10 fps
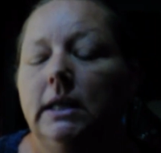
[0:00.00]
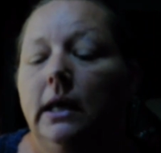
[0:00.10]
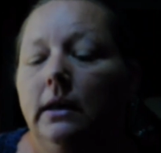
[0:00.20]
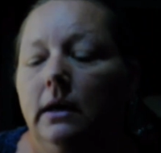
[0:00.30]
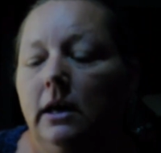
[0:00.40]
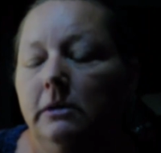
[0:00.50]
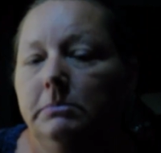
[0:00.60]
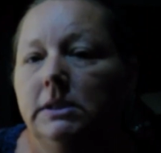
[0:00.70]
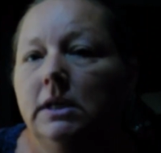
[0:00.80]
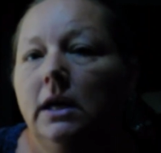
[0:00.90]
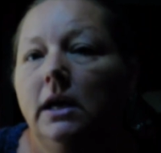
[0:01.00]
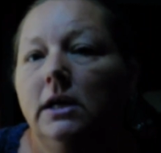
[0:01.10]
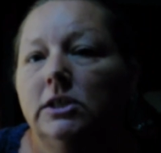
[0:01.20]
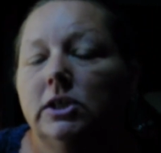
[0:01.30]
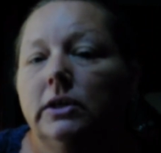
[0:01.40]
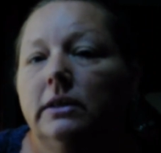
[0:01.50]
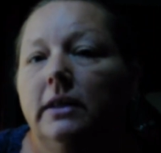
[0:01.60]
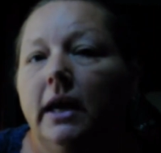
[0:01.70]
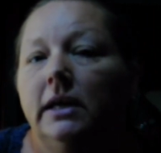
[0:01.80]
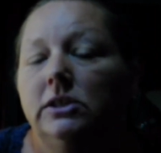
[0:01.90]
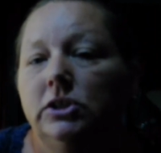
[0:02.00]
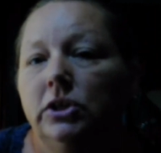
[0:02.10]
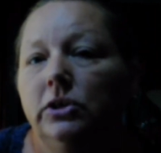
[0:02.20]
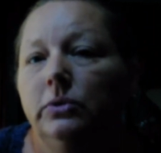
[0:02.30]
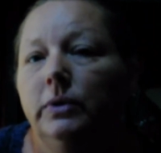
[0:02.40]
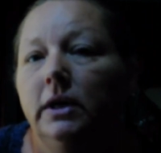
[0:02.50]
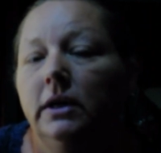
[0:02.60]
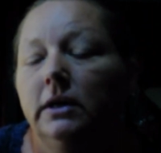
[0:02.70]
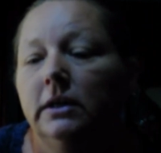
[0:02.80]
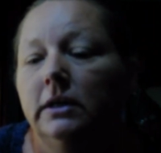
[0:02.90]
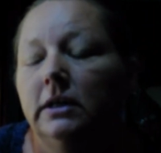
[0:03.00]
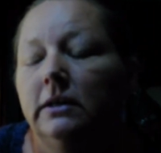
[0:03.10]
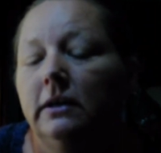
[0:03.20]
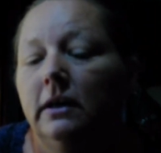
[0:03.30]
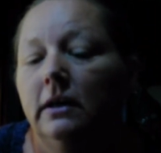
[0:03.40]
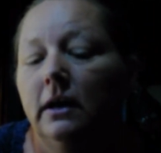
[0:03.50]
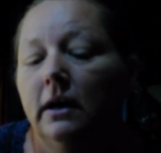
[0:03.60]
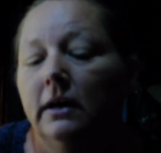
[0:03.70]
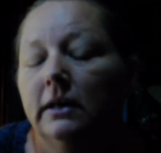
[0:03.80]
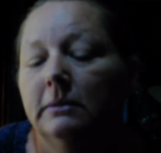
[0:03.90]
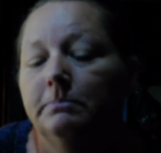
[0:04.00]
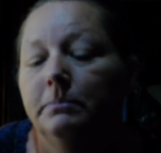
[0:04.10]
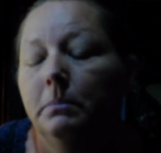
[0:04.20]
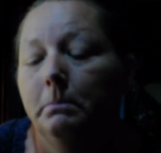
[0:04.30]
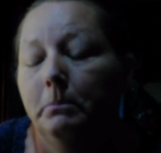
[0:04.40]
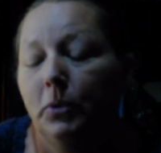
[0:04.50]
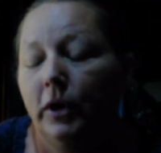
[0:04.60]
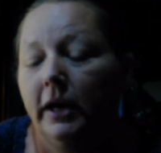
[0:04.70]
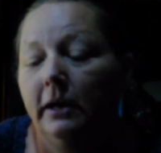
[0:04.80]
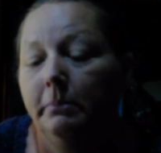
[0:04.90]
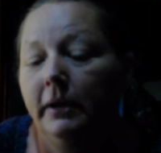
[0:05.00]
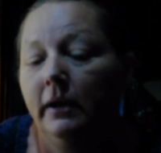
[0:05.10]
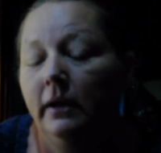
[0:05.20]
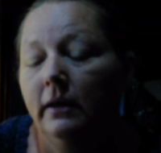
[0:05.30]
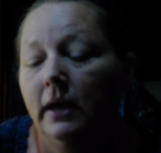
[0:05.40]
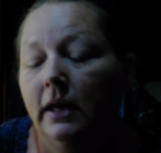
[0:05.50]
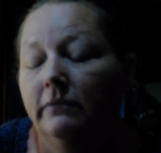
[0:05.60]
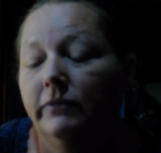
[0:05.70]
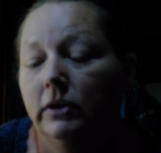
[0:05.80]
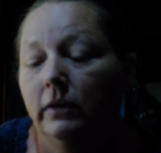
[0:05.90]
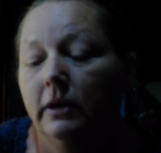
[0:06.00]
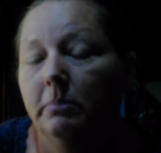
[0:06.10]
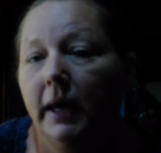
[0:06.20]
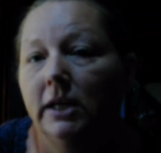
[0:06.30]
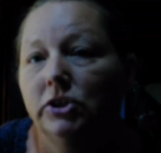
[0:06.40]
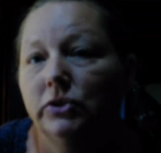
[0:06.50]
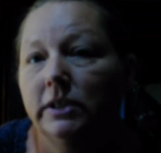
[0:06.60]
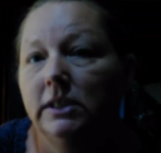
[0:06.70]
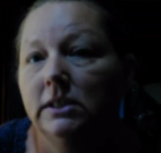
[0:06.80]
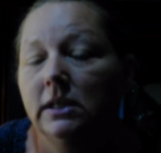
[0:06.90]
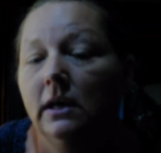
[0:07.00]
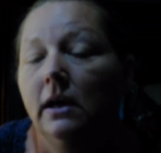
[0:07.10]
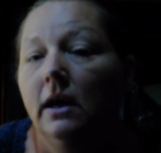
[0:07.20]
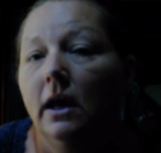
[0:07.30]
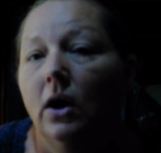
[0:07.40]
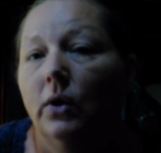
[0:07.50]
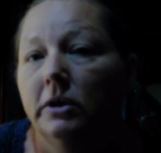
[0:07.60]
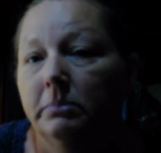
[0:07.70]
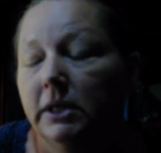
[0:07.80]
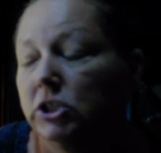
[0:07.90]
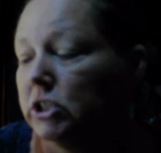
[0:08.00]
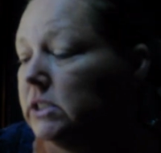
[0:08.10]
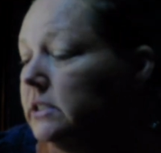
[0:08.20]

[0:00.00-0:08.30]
incomes so that they too could prep and fill their pantries on a budget.